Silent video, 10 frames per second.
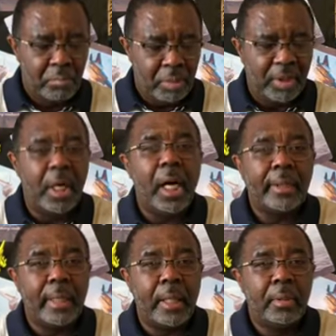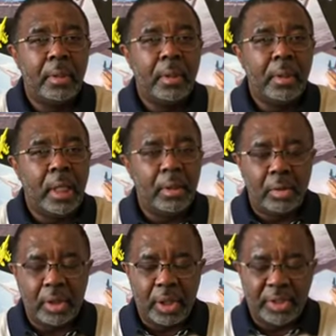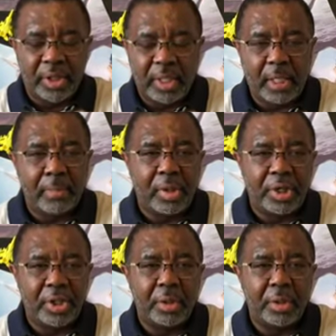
But God now, not only does he celebrate